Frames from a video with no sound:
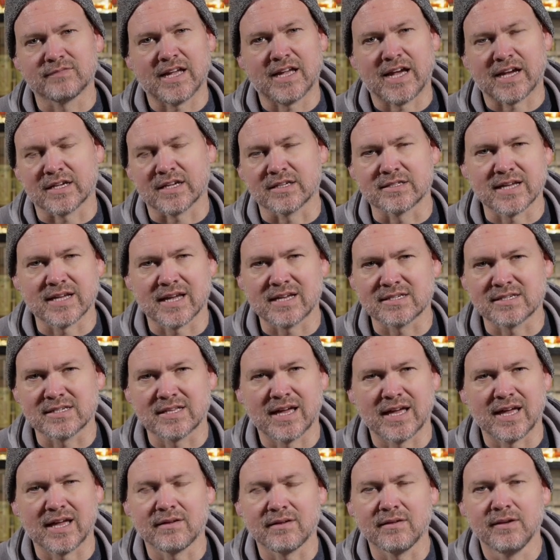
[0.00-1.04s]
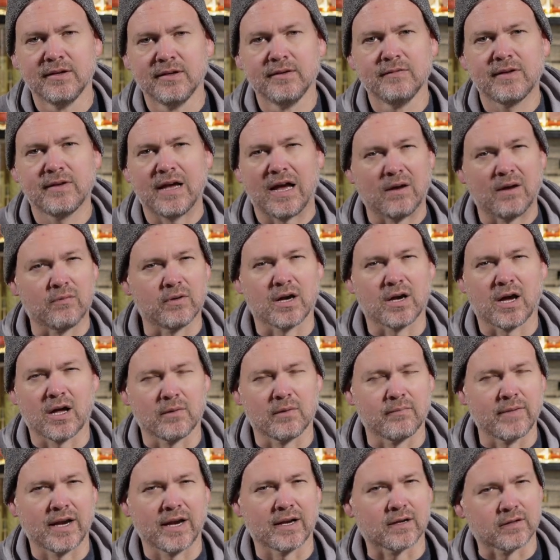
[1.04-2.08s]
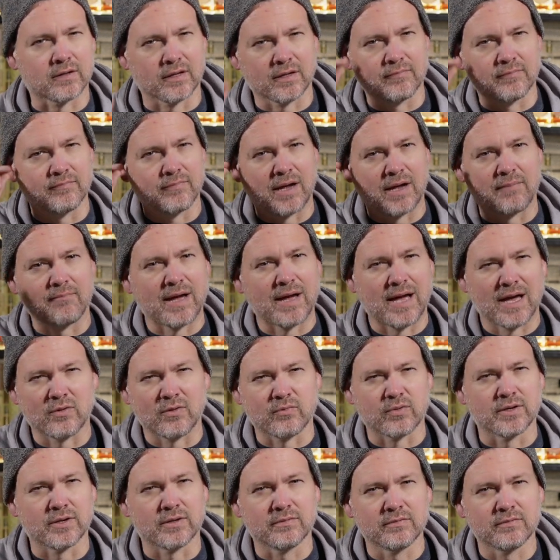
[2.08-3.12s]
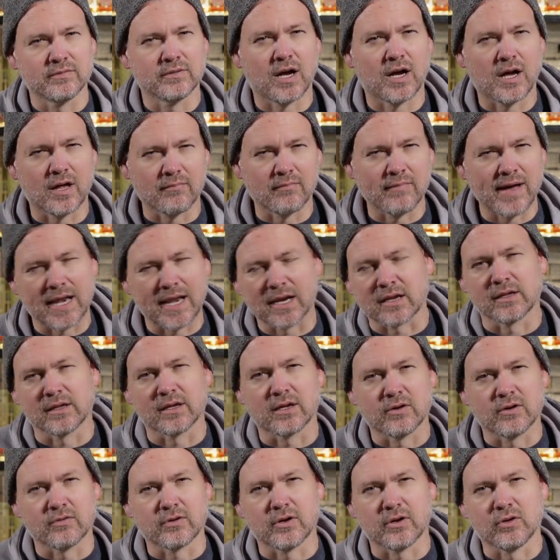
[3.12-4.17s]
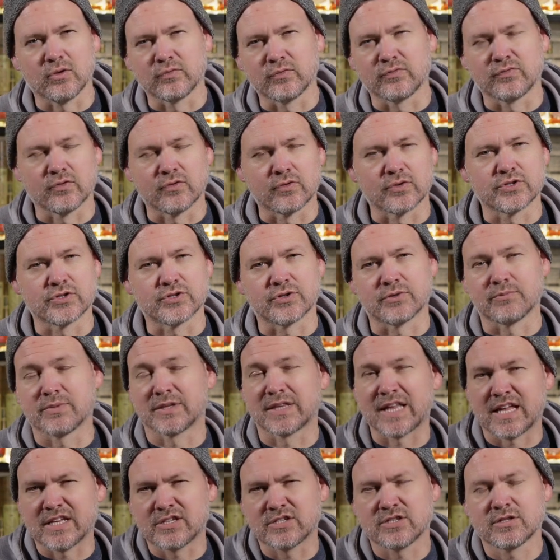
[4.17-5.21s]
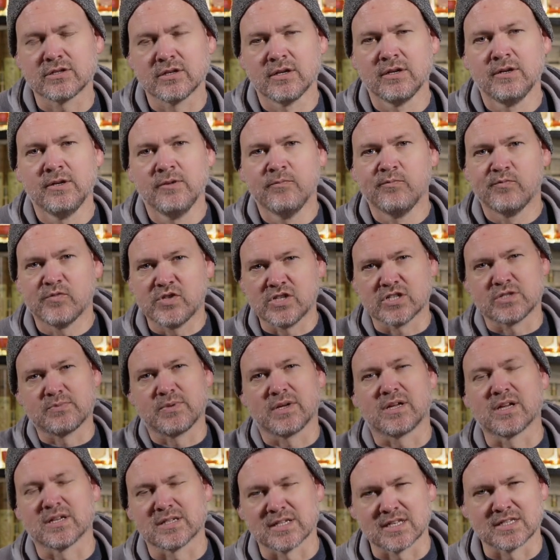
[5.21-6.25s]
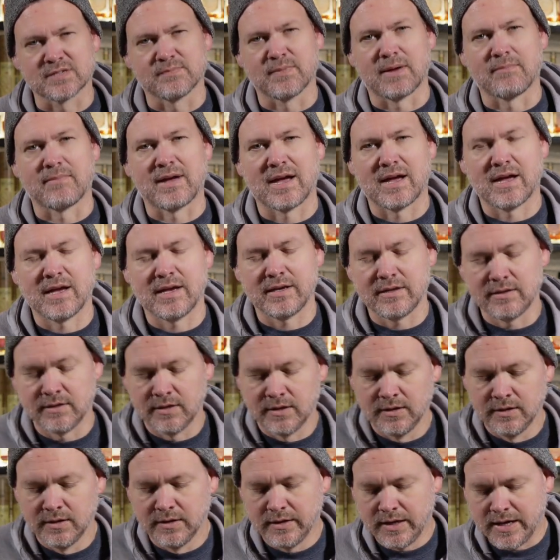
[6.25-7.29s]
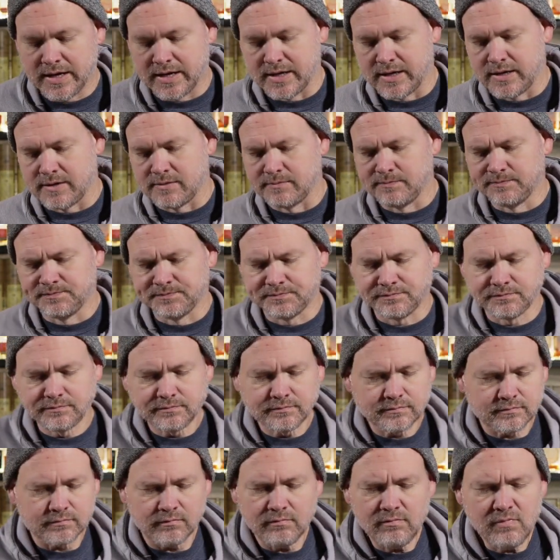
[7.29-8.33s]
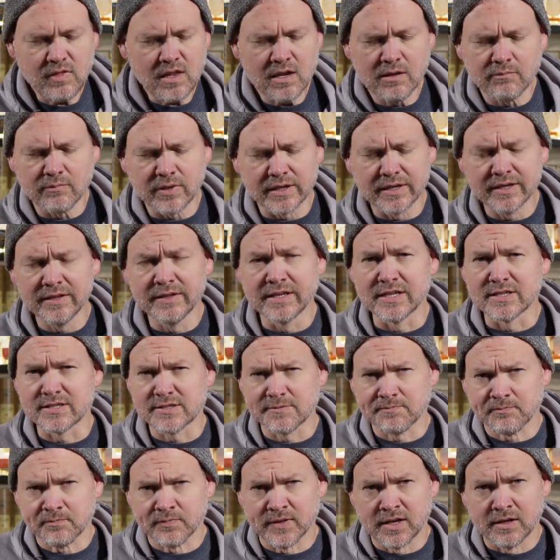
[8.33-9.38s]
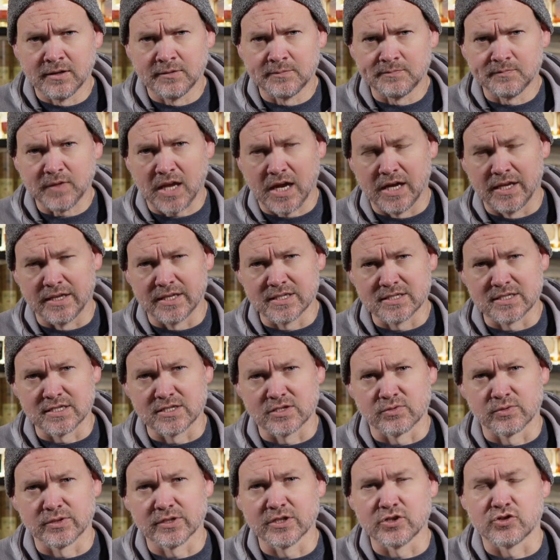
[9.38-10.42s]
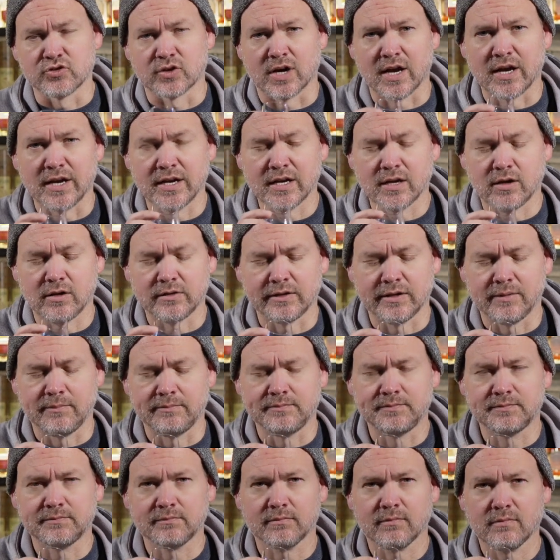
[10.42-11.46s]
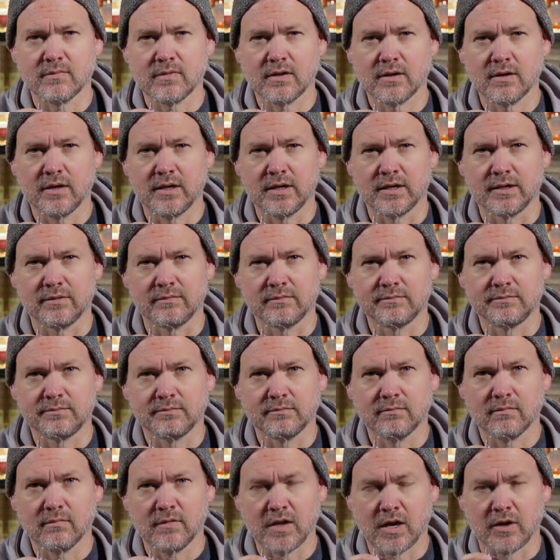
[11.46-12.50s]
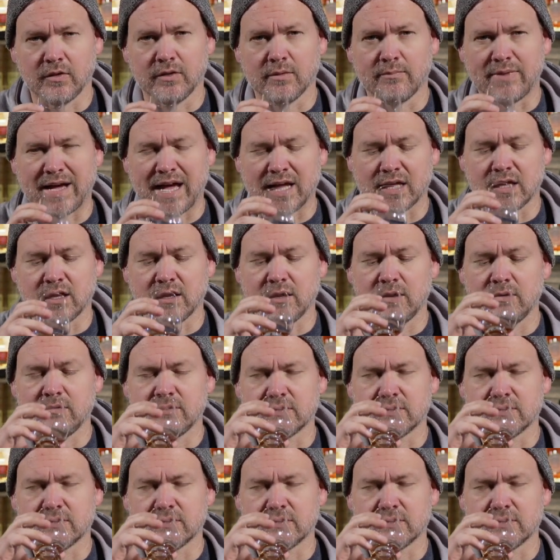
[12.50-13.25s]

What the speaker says: I could taste that, my mind would automatically go to Old Forester, but that's just because that's my mind. But in this is really drying on the back end.